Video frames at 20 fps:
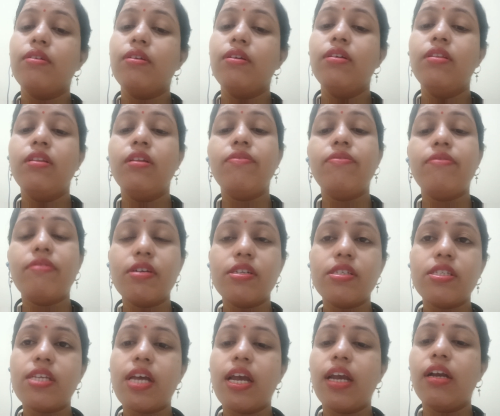in the
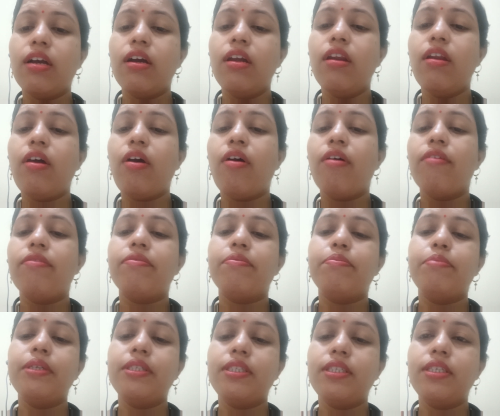first cycle
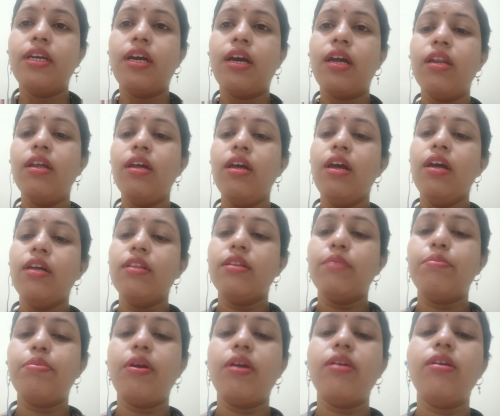of PCR,
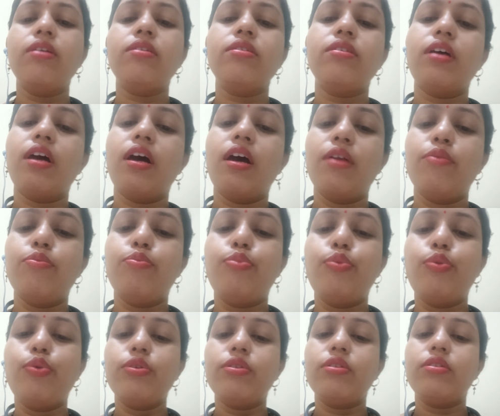the products are
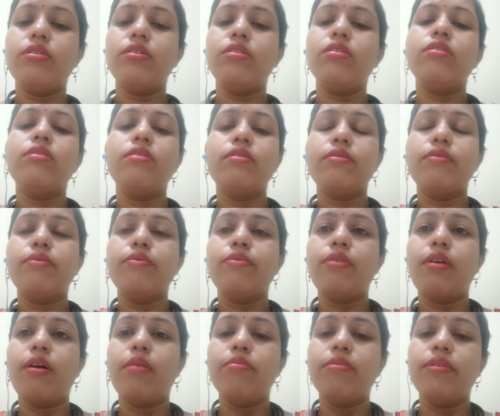both
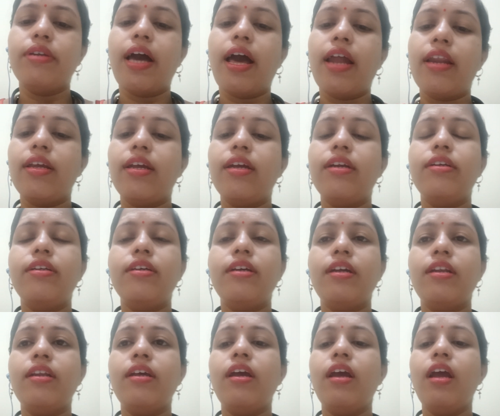from target
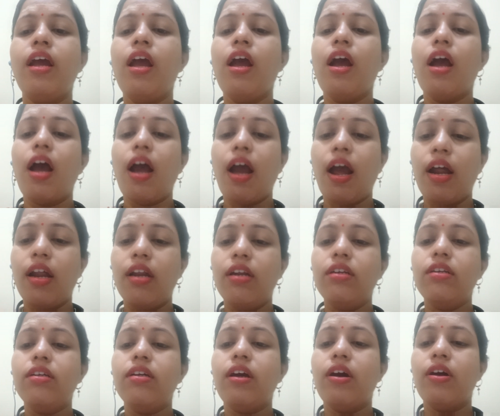DNA
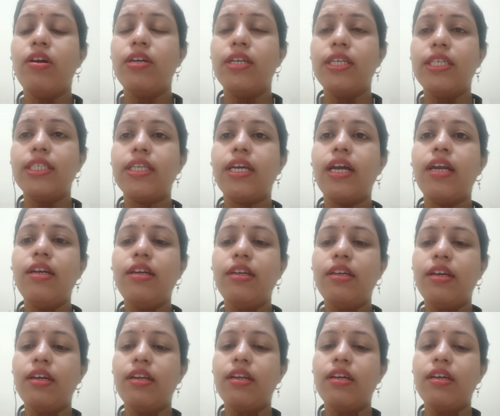and undesired
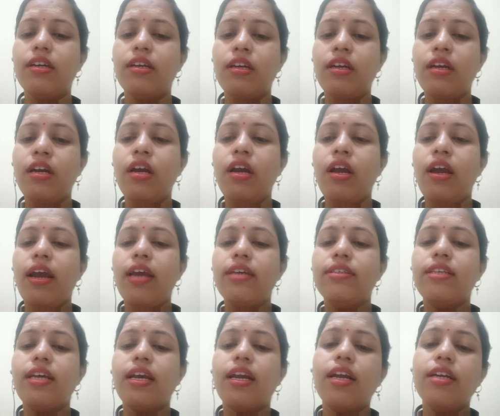DNA.
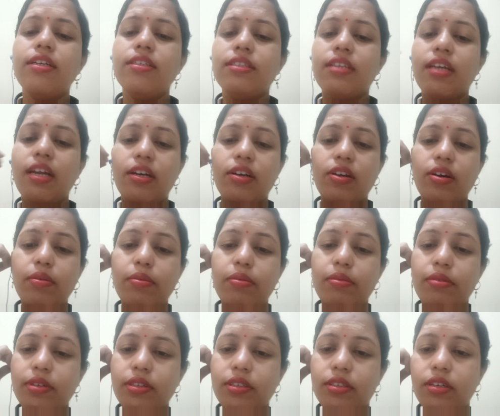A second set
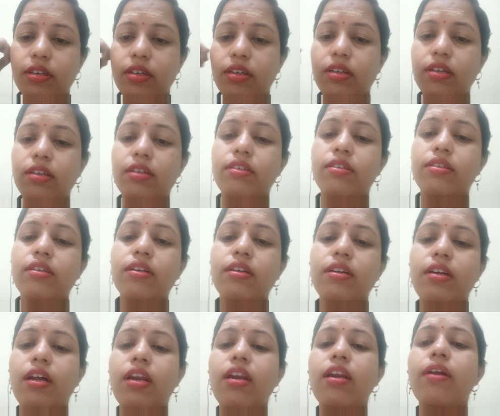of
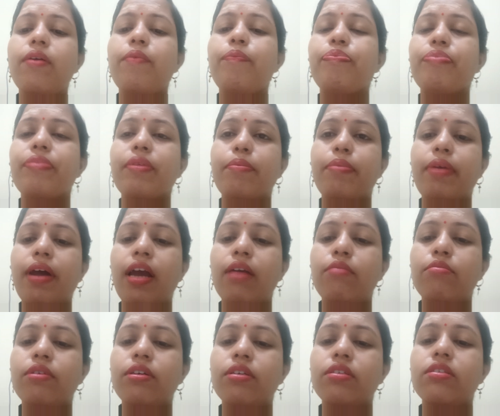internal
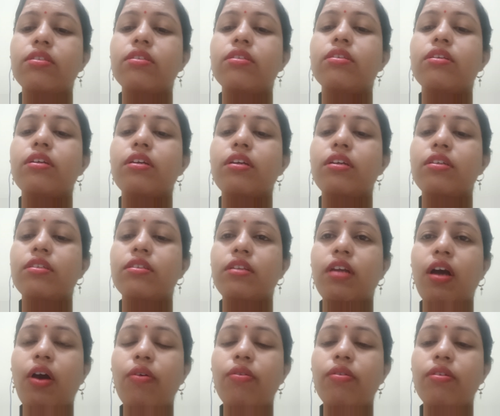primers is
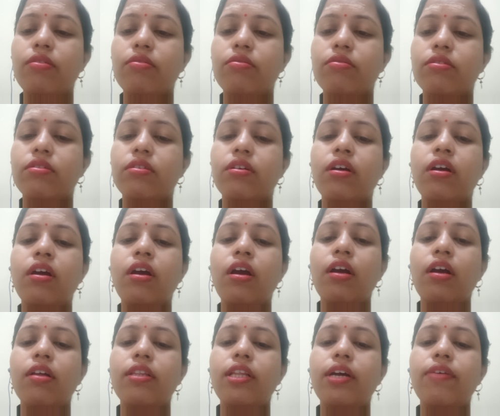now used.
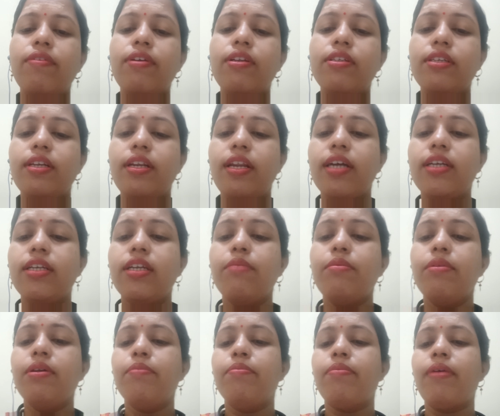They will
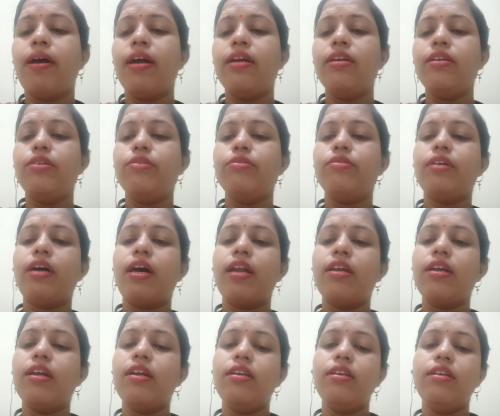selectively bind to
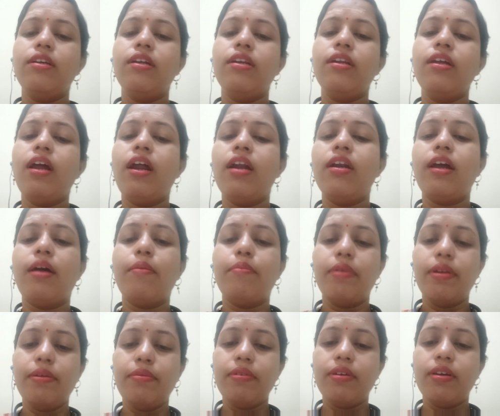target DNA and
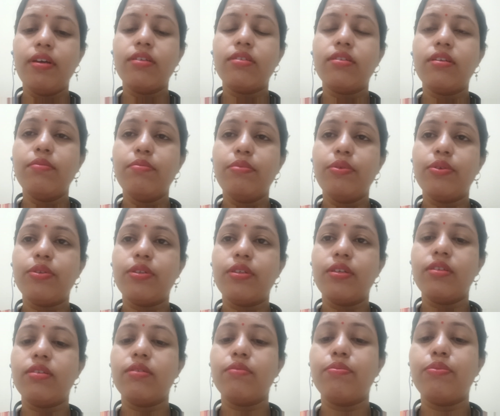amplification
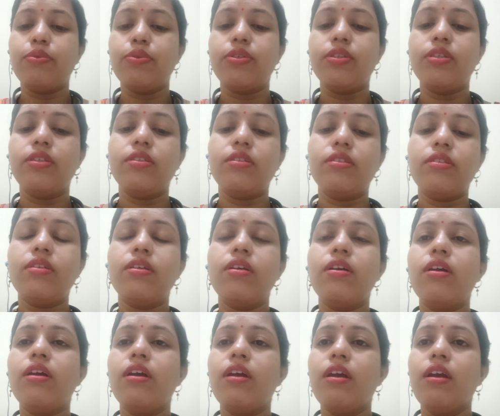process
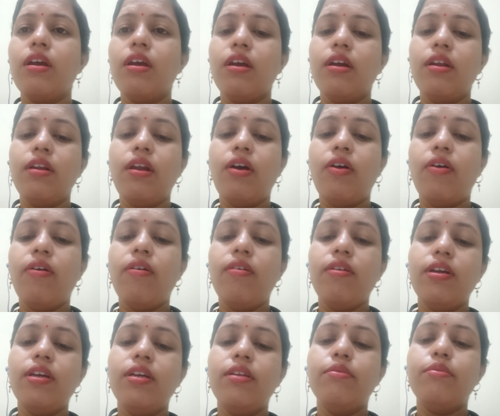proceeds.
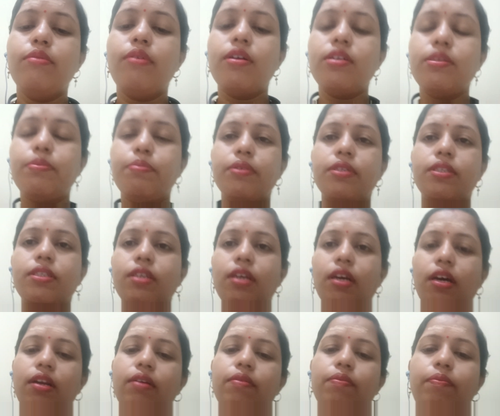Now, inverse
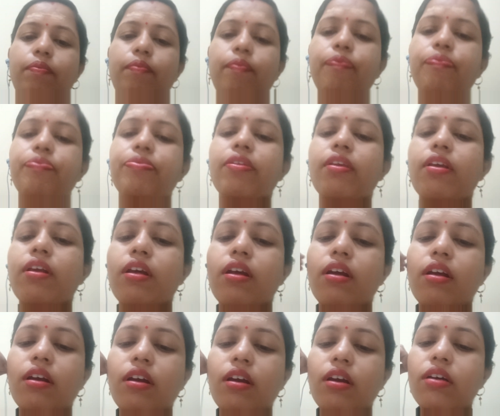PCR.
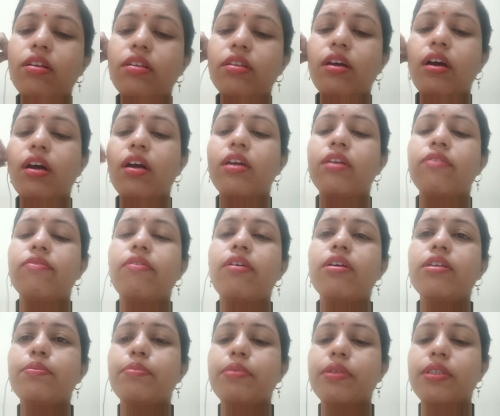In the
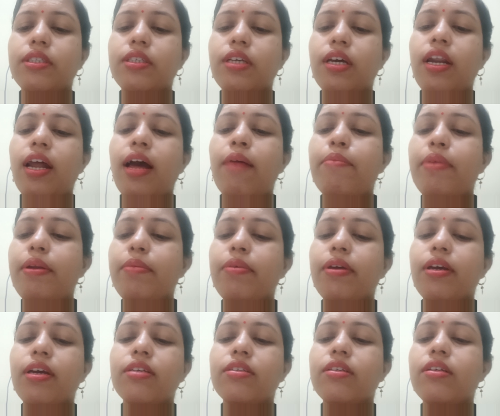inverse PCR,
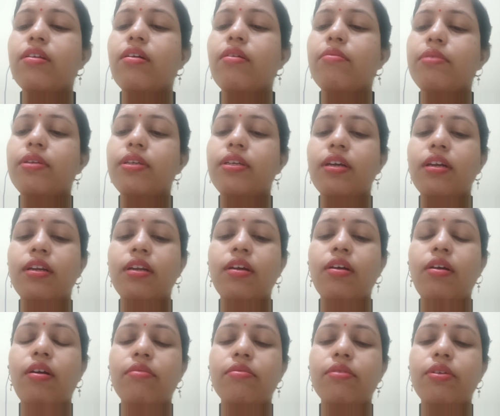amplification of
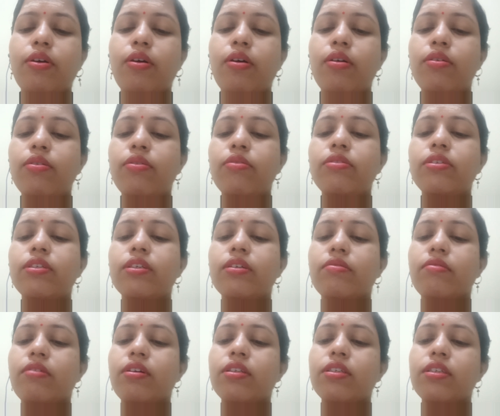DNA of the unknown
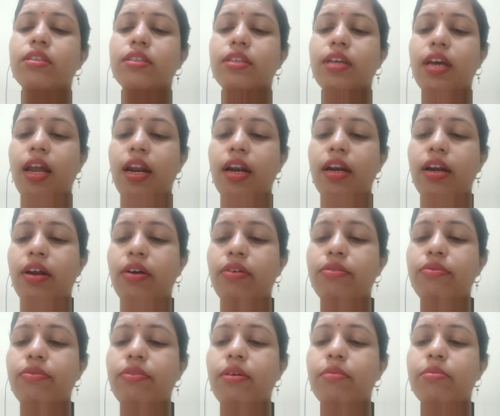sequence is carried
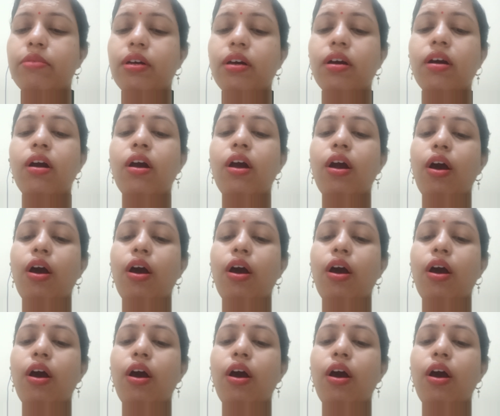out from the